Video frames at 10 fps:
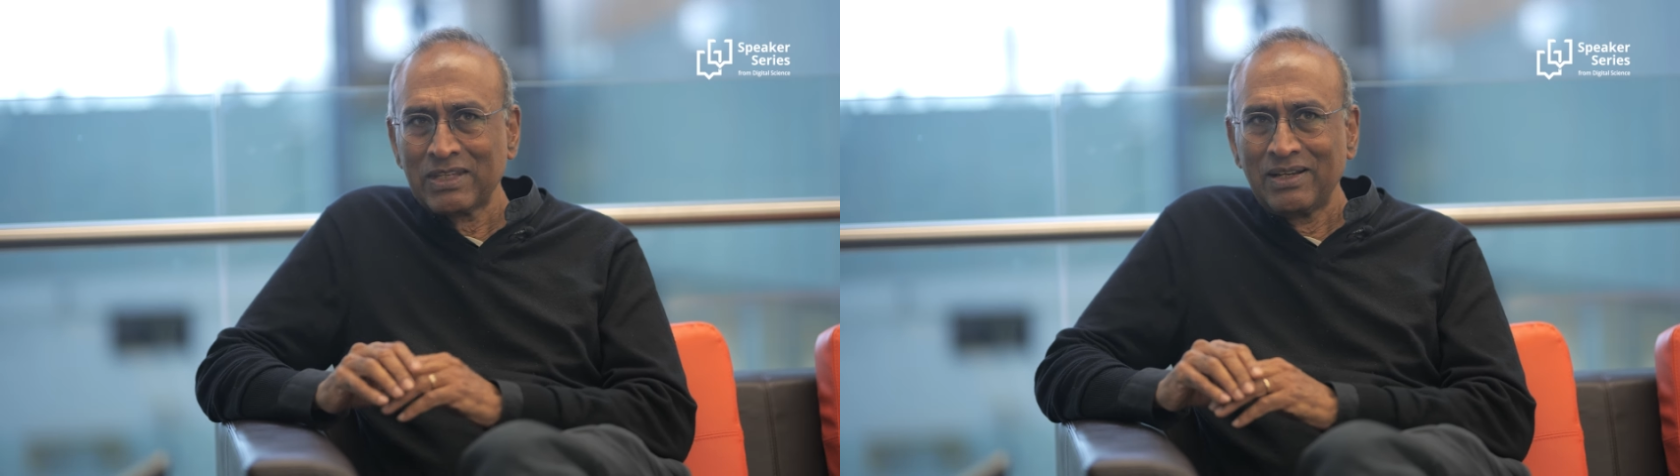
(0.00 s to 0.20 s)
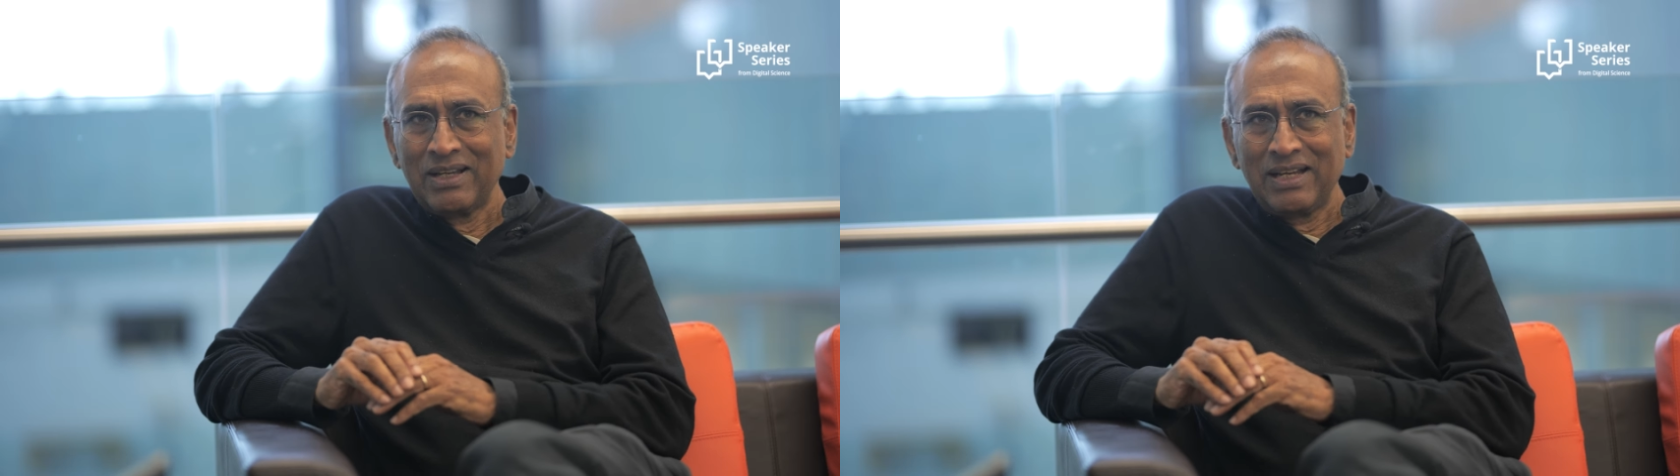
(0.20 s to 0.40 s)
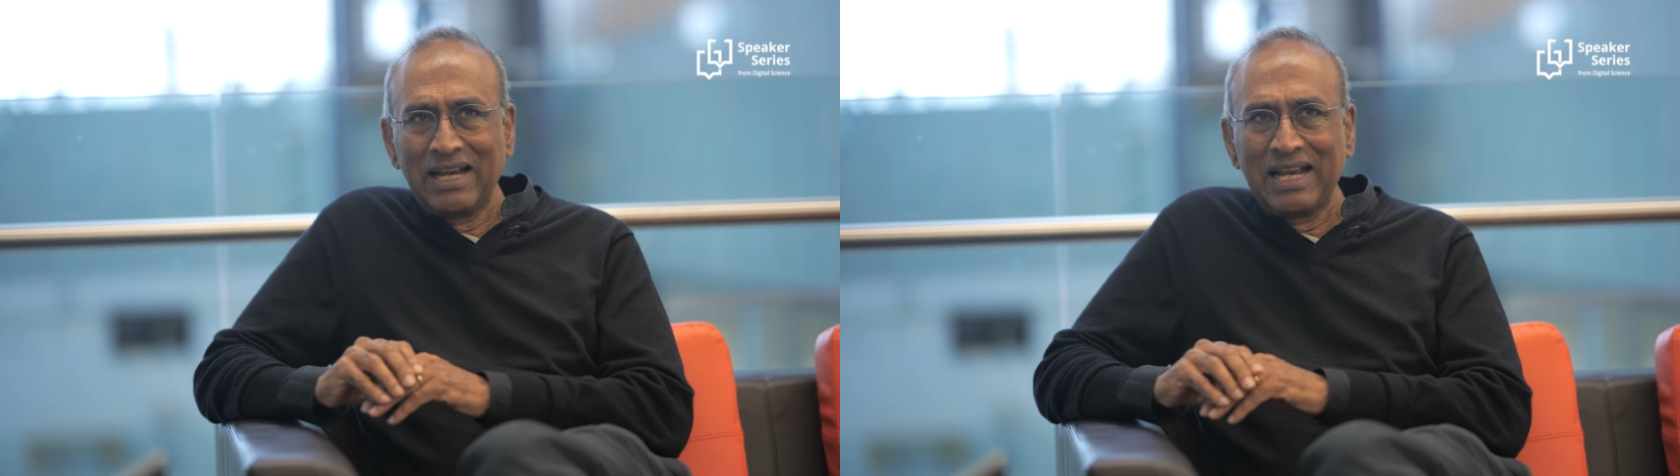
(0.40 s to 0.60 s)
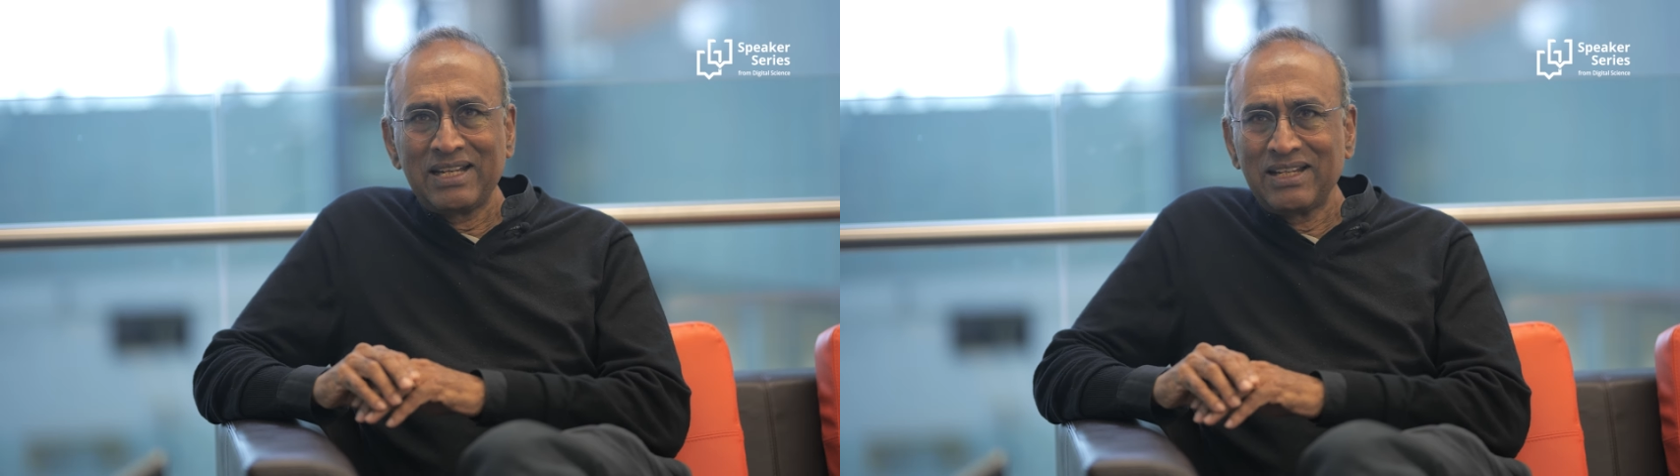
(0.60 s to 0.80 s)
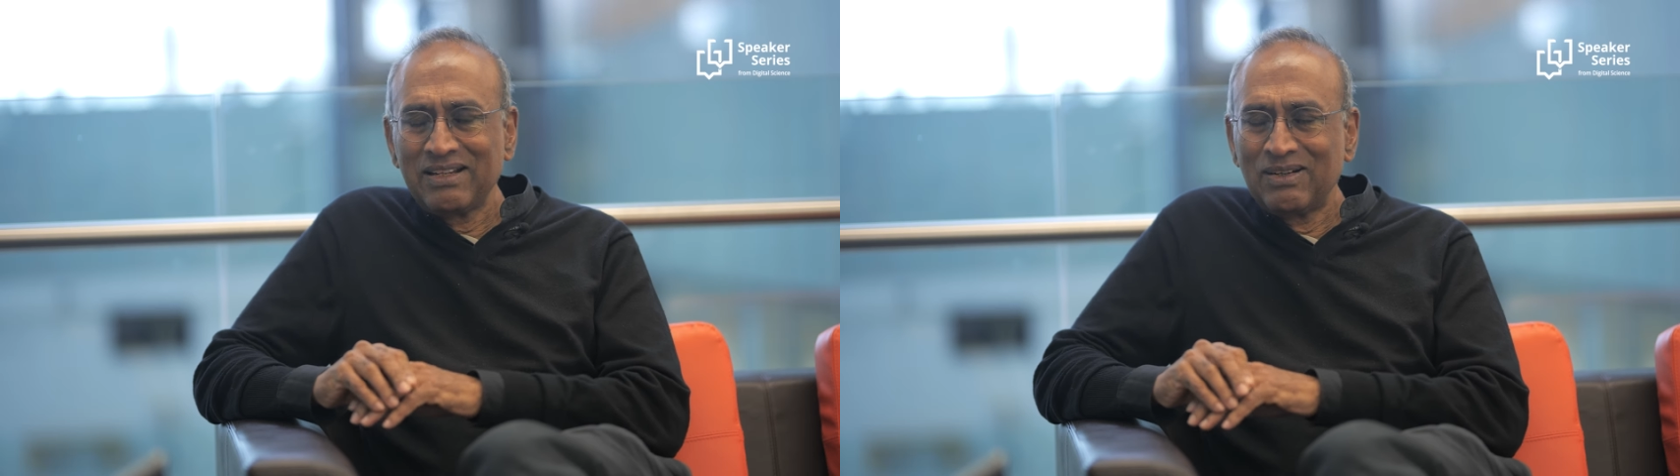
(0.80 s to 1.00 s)
Yeah.
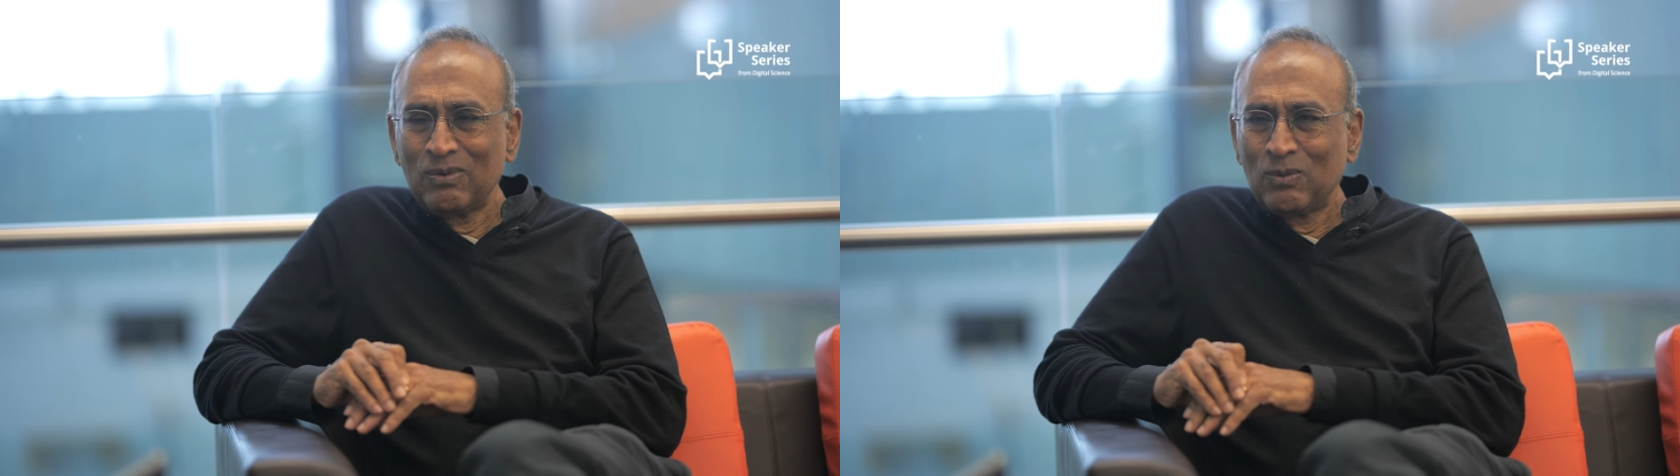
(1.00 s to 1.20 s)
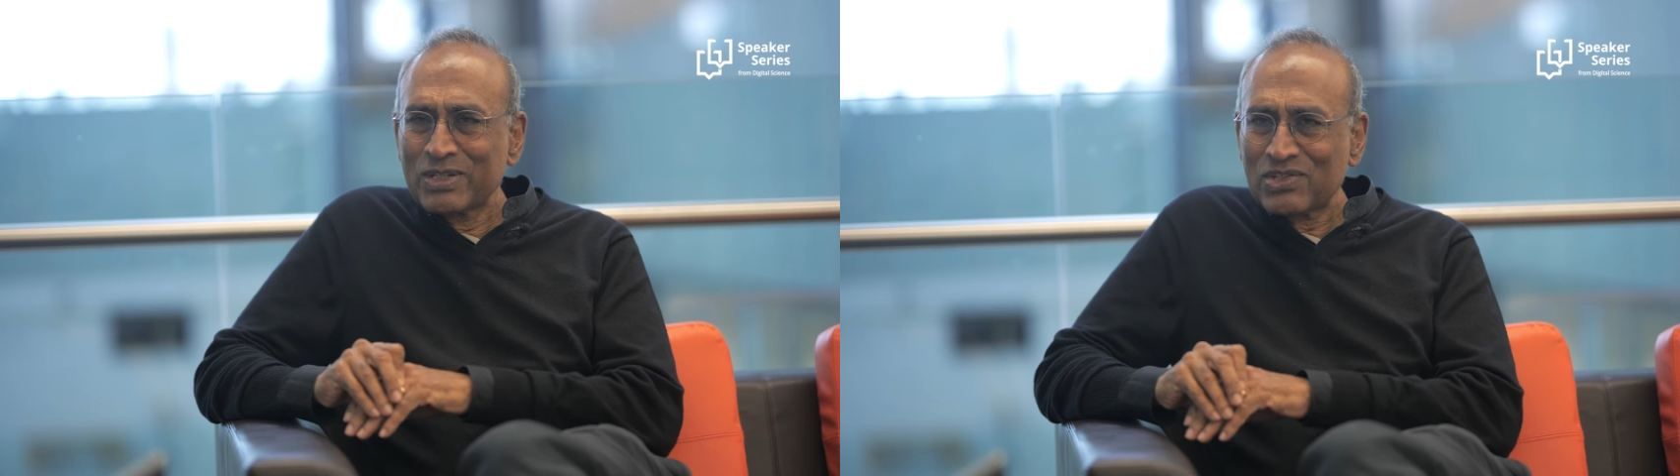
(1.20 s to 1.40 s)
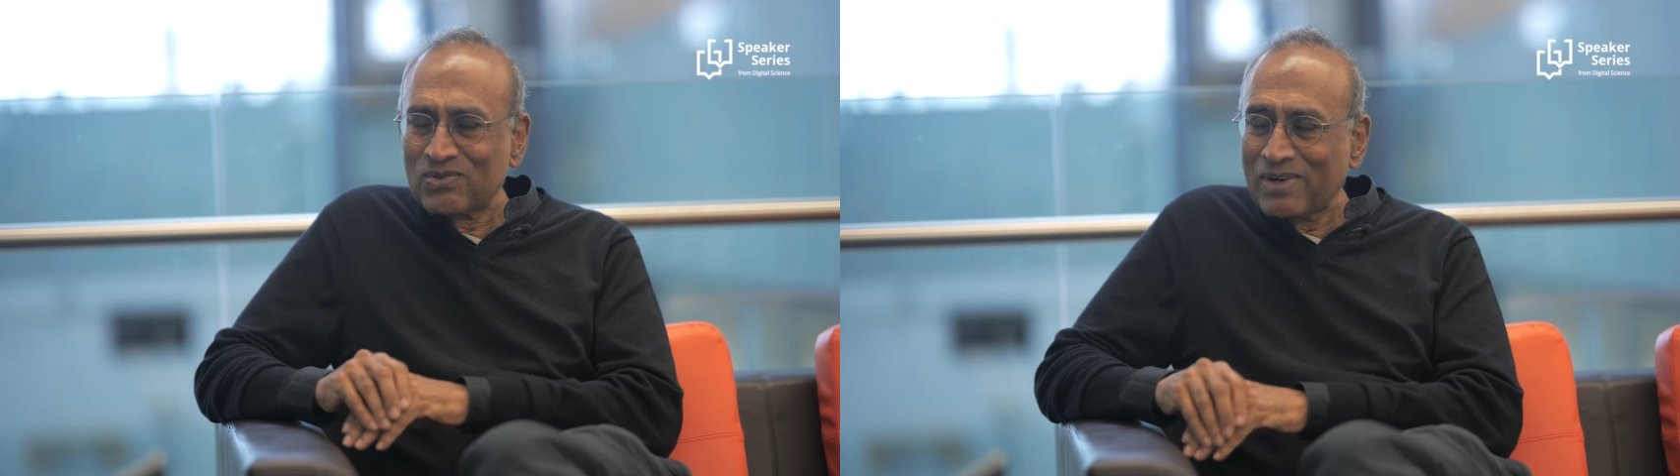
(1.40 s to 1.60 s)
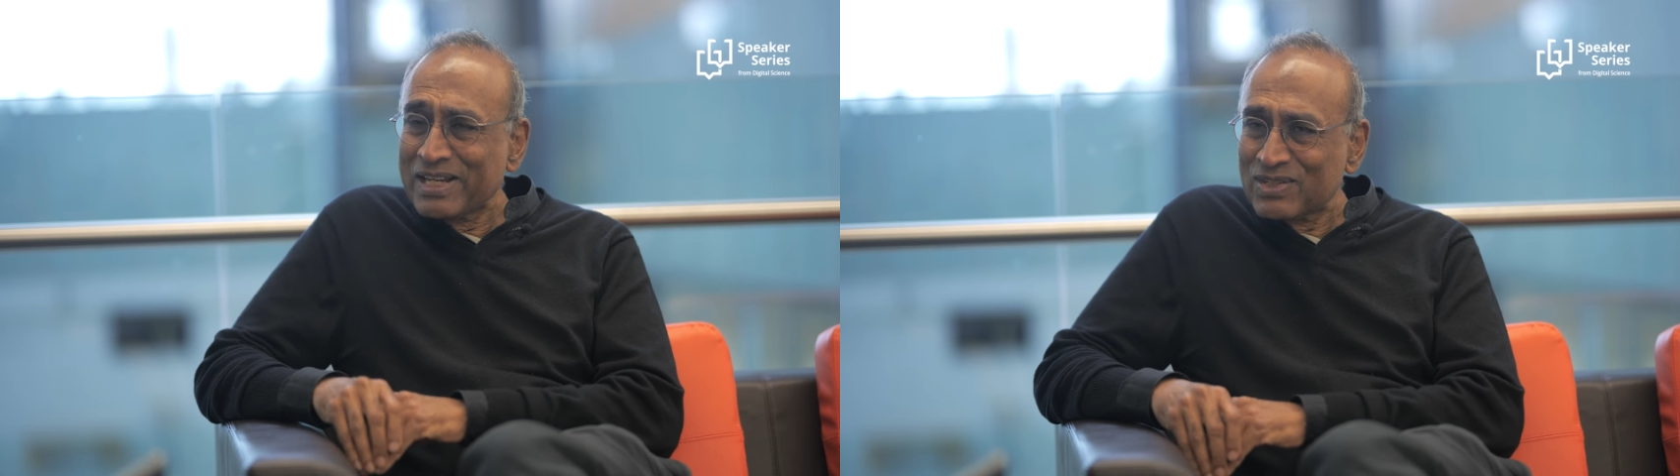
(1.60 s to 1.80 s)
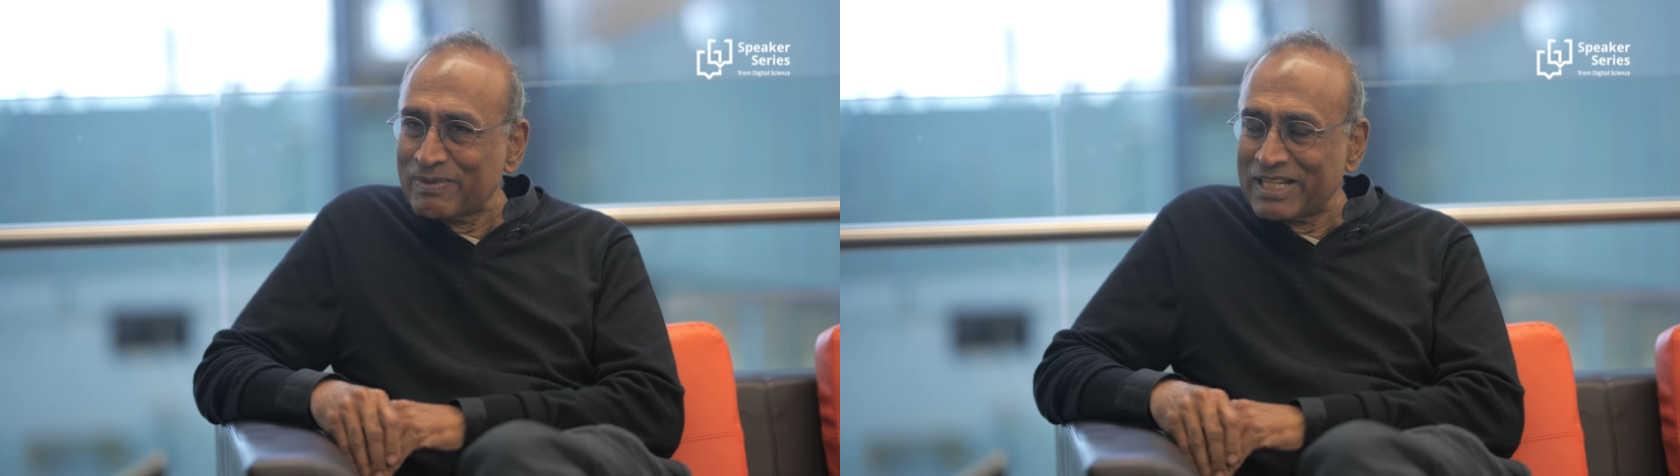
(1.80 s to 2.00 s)
And what strikes